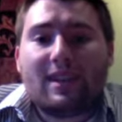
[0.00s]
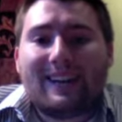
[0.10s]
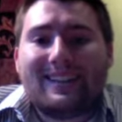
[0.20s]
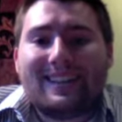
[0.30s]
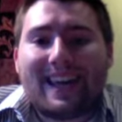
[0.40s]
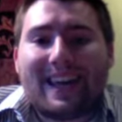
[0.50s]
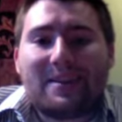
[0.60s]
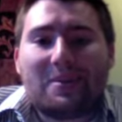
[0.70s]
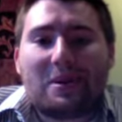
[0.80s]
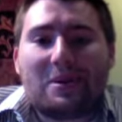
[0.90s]
today
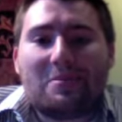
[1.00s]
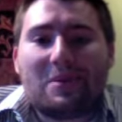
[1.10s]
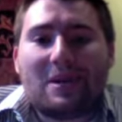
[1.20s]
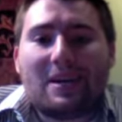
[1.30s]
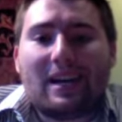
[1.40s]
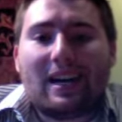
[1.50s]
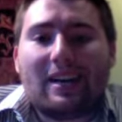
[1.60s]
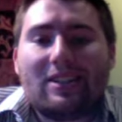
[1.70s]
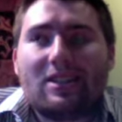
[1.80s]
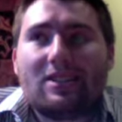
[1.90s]
is going to be
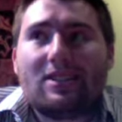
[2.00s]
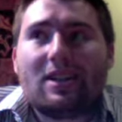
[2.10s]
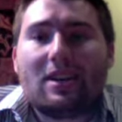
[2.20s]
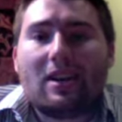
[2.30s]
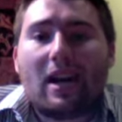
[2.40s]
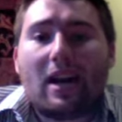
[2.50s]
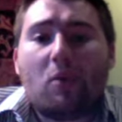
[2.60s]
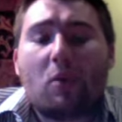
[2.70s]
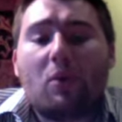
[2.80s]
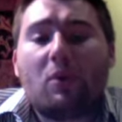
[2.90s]

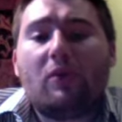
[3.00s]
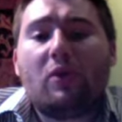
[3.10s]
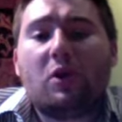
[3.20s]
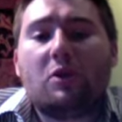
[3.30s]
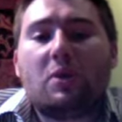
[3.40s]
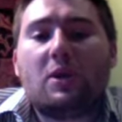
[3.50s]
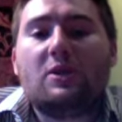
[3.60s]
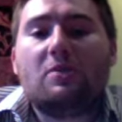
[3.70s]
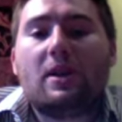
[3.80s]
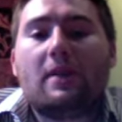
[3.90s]
what have your
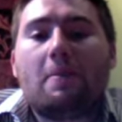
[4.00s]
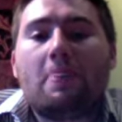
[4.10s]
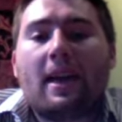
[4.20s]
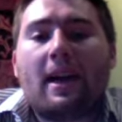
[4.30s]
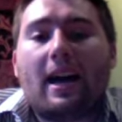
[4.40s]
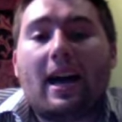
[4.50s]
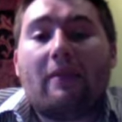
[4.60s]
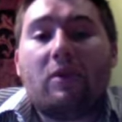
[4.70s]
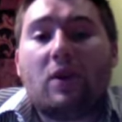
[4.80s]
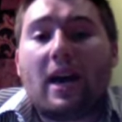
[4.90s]
experiences been? Have
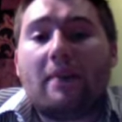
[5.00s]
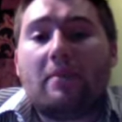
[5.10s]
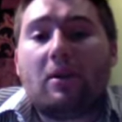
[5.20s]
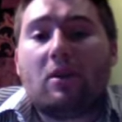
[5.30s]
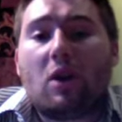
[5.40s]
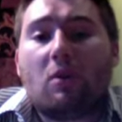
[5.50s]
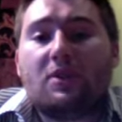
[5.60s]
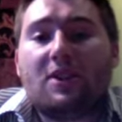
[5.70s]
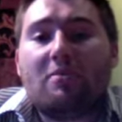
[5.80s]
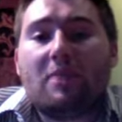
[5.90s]
you had better luck with
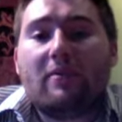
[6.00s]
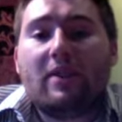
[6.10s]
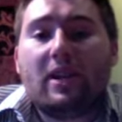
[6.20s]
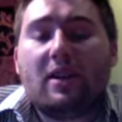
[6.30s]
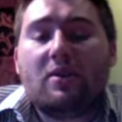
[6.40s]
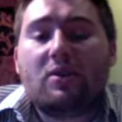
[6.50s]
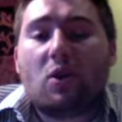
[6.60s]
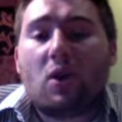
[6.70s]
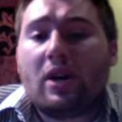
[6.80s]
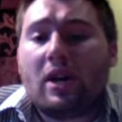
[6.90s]
self-made videos,
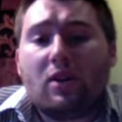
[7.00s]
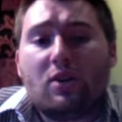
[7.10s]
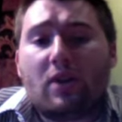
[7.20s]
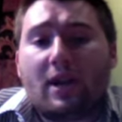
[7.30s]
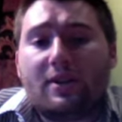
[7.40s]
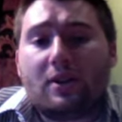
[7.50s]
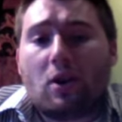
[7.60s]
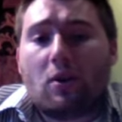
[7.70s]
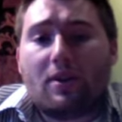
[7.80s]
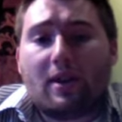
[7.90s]
or do you like to go
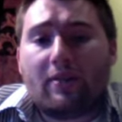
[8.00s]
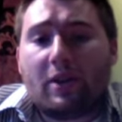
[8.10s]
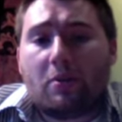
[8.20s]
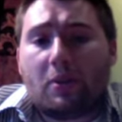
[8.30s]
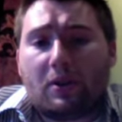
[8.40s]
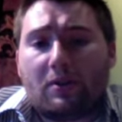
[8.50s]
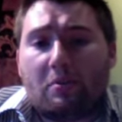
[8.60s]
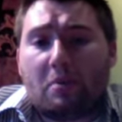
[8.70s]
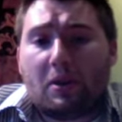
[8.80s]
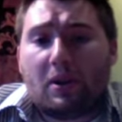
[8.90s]
with a video
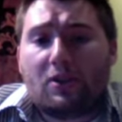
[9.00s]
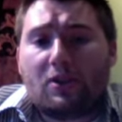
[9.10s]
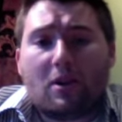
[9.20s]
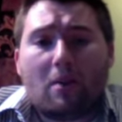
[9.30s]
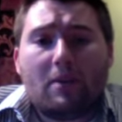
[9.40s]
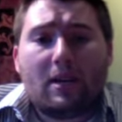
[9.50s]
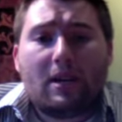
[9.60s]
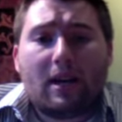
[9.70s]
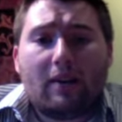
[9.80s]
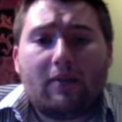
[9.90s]
production company
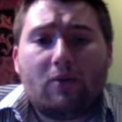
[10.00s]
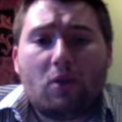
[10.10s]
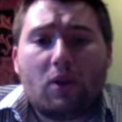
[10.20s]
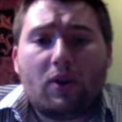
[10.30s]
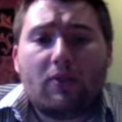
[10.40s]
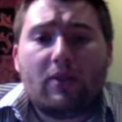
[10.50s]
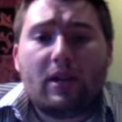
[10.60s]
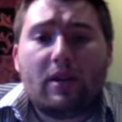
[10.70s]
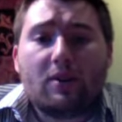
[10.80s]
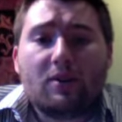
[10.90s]
for your
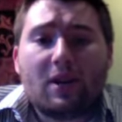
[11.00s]
videos?